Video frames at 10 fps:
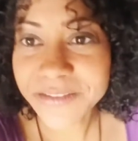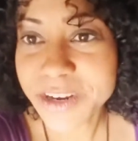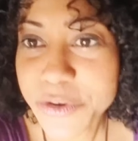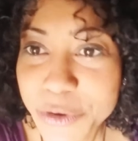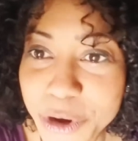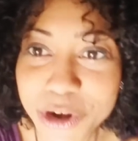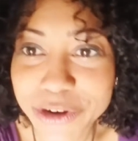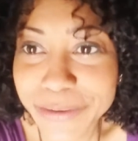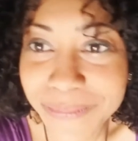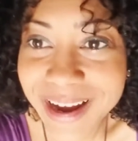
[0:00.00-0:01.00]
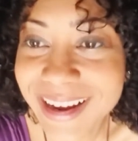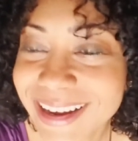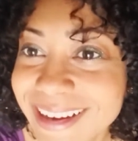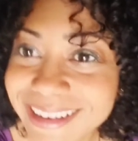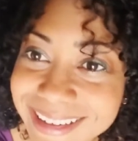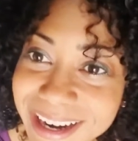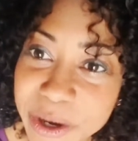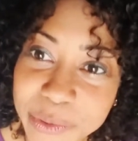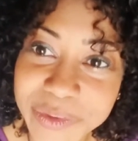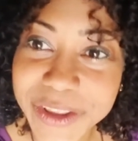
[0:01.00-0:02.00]
have a new color in my hair, I
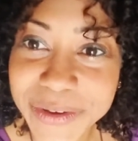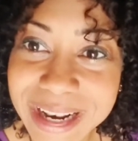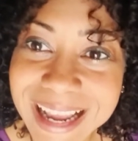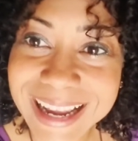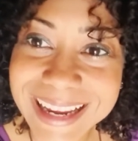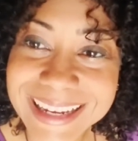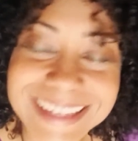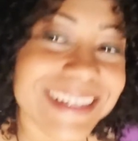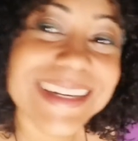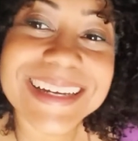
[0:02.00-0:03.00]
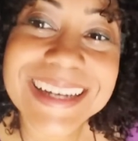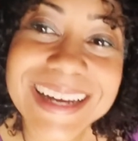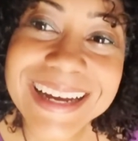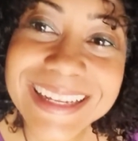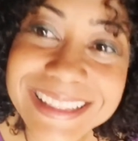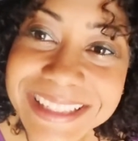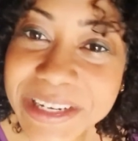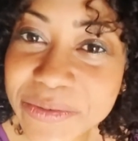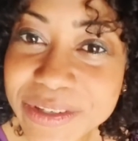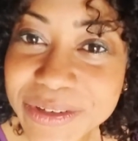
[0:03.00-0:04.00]
hope that you like, and
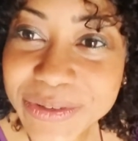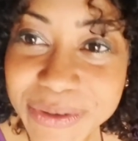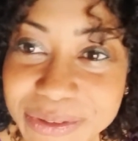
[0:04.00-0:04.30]
we just